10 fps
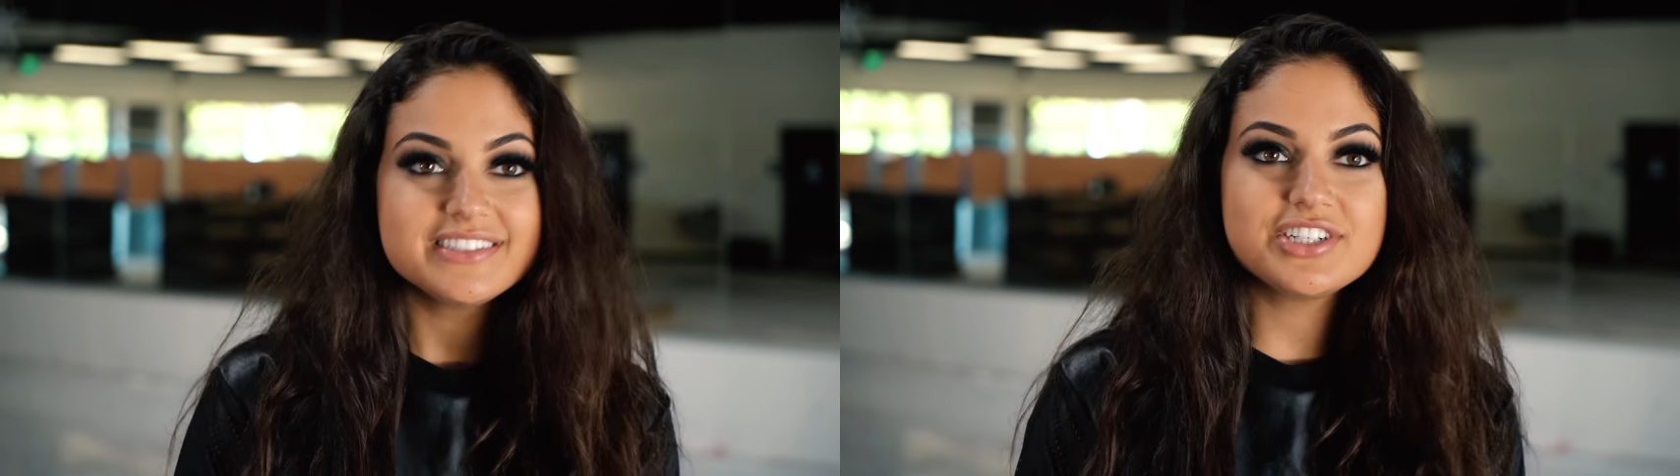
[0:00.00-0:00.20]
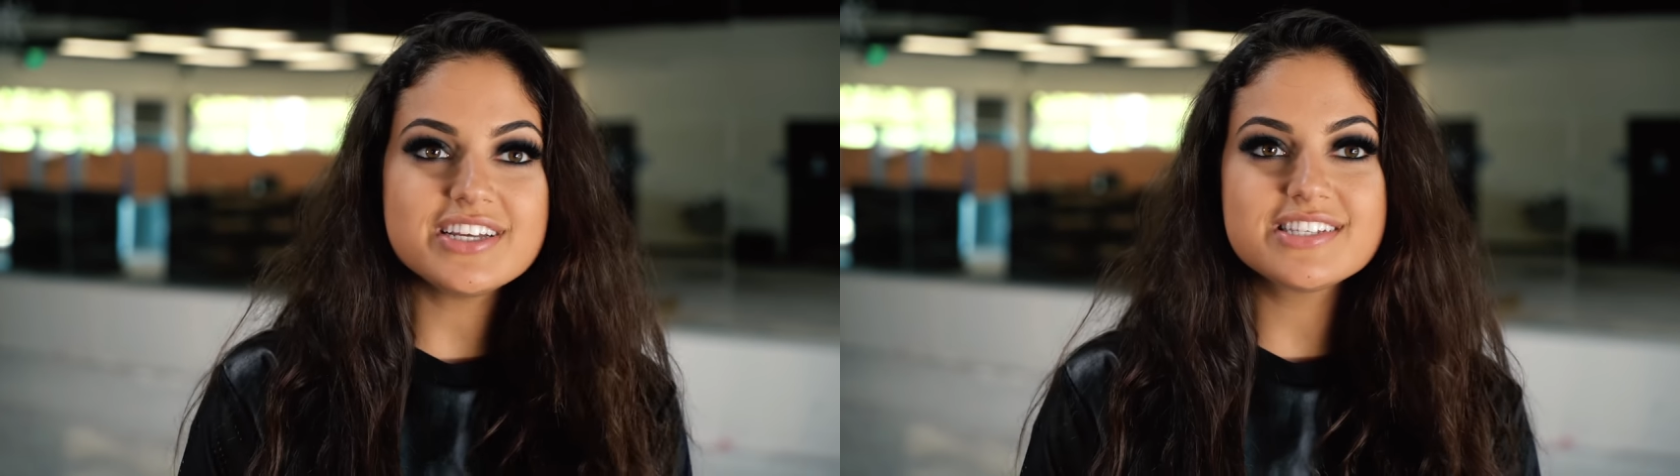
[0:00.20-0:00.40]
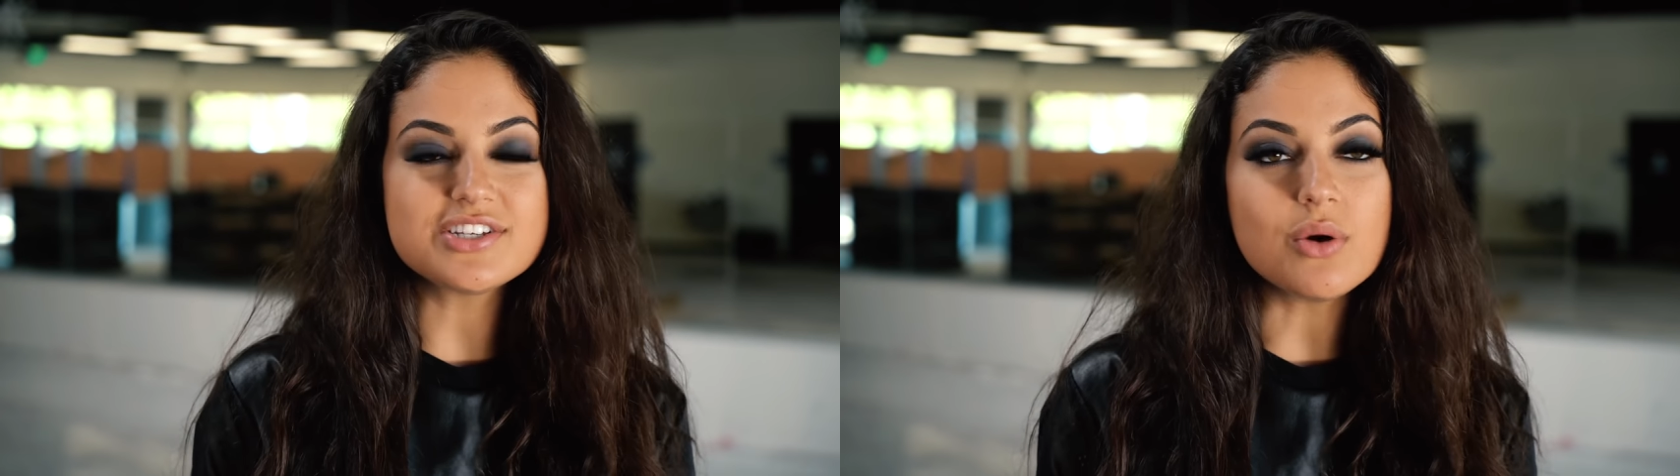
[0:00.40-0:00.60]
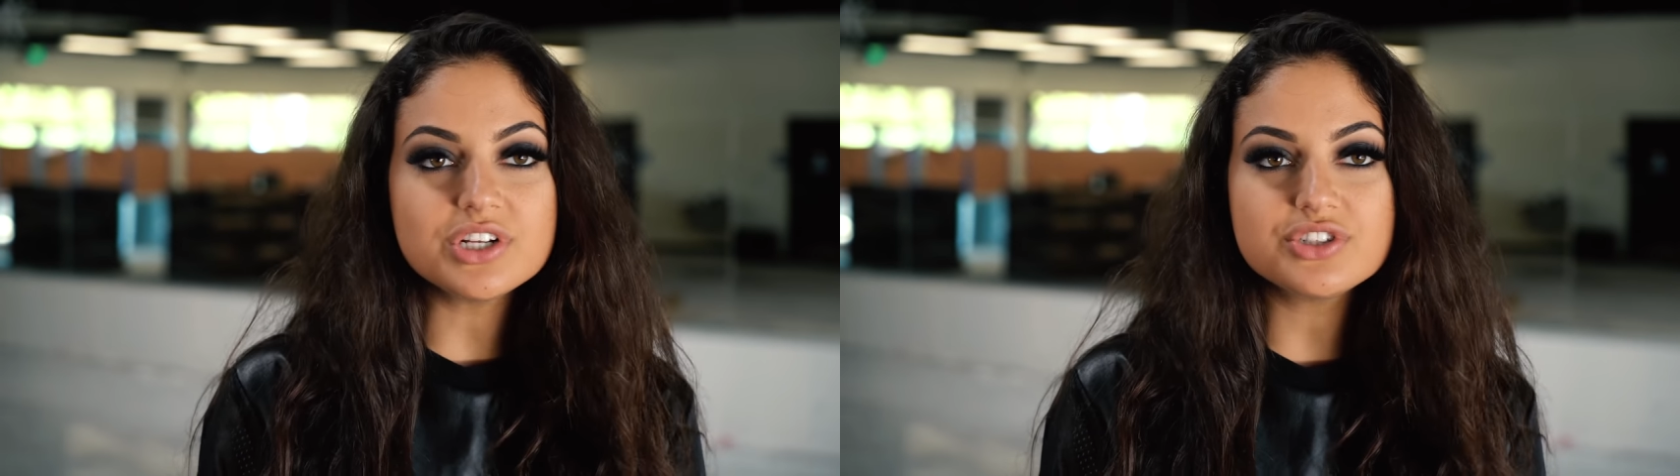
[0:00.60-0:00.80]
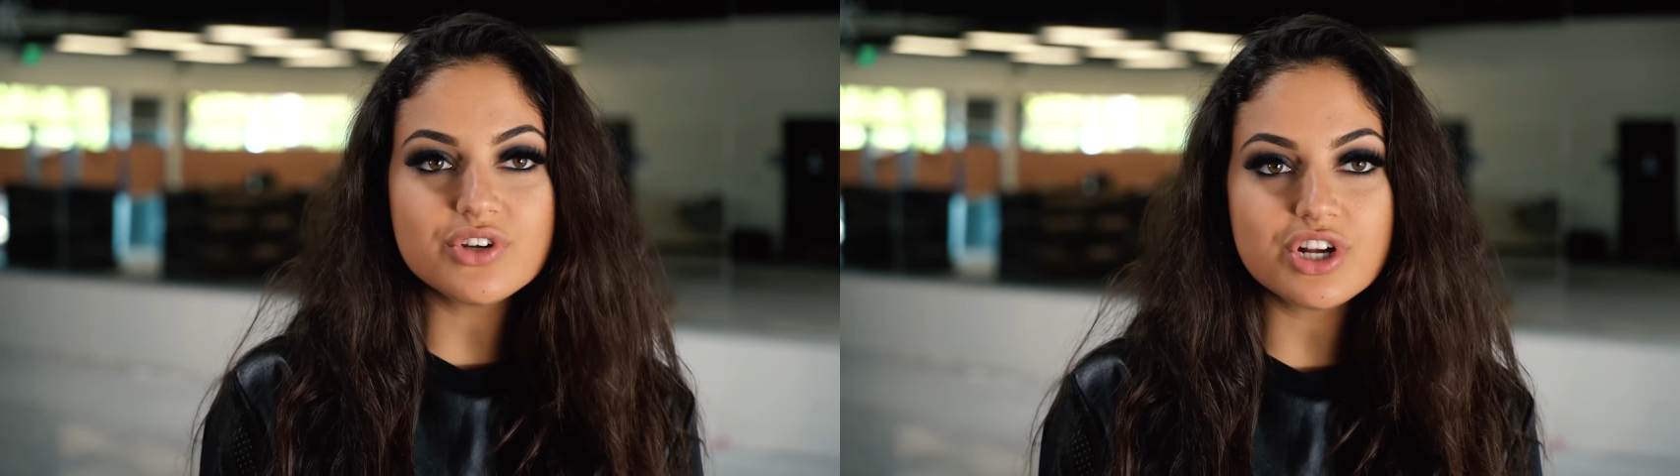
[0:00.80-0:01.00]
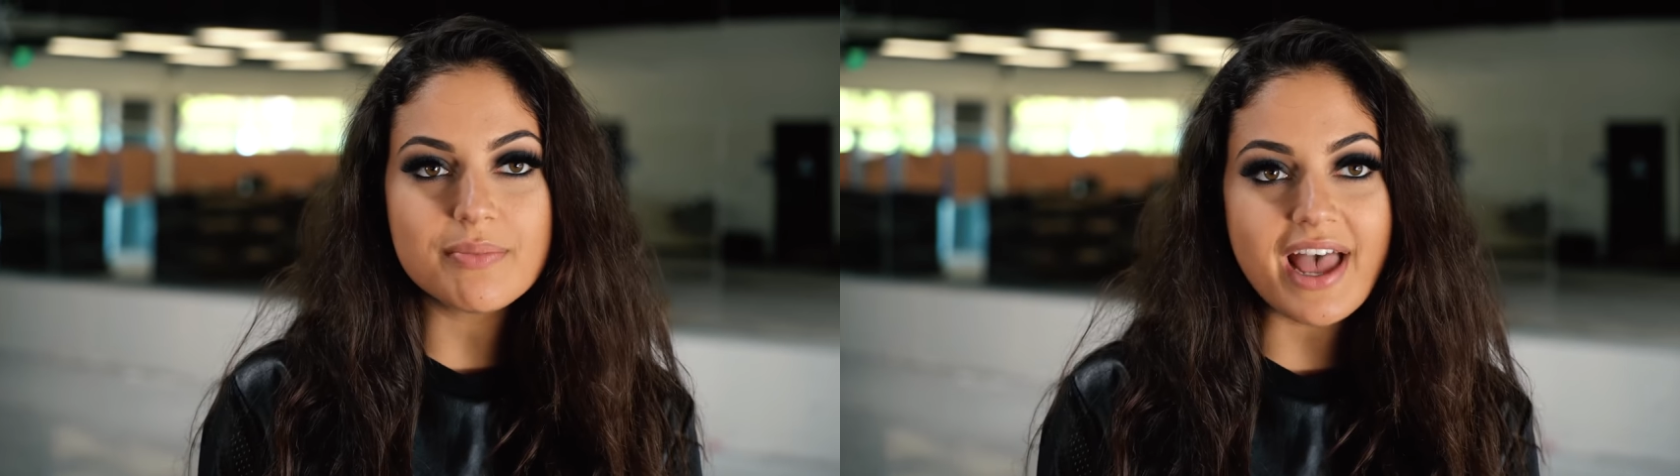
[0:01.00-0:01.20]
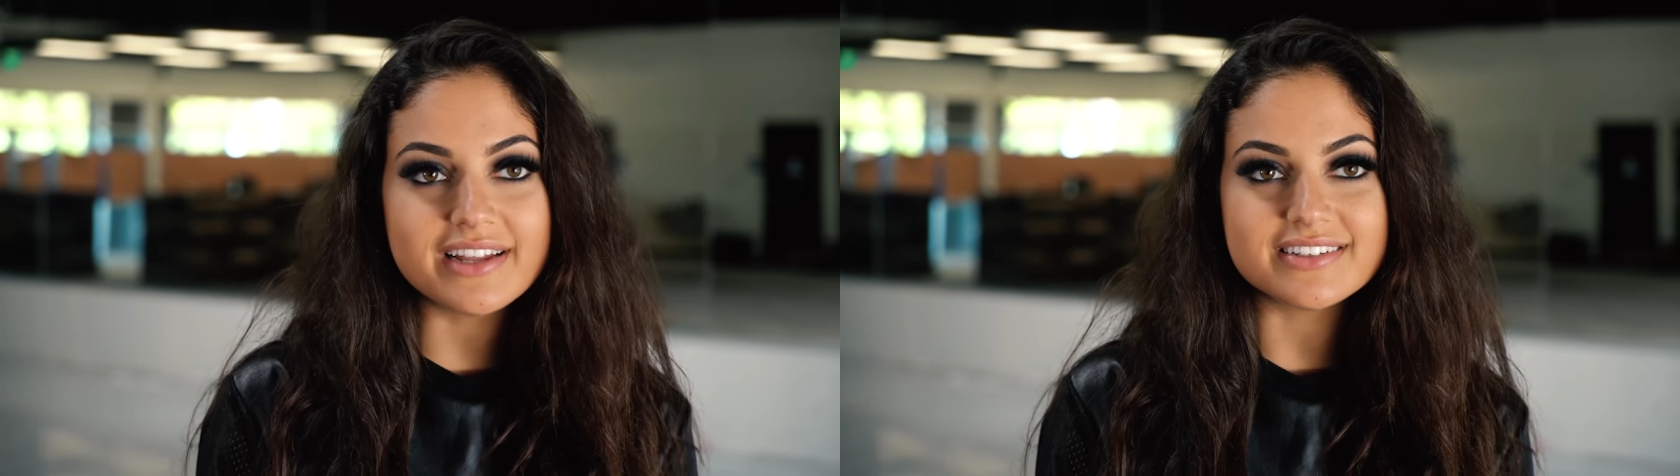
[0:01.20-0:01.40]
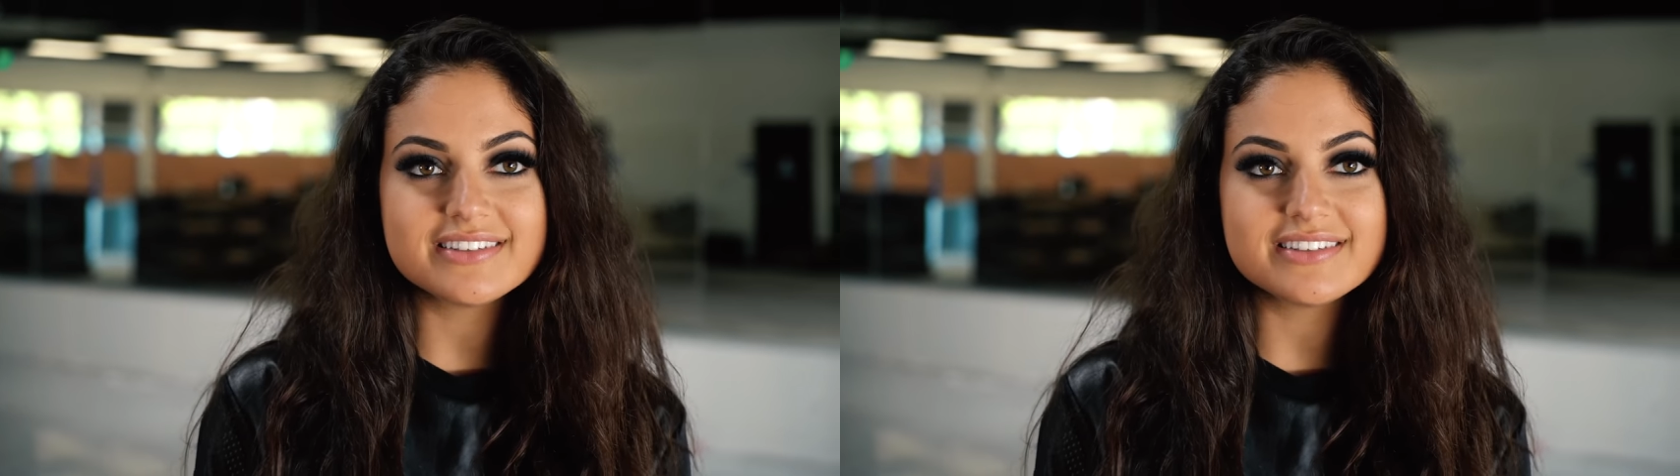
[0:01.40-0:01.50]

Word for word: just don't control your man.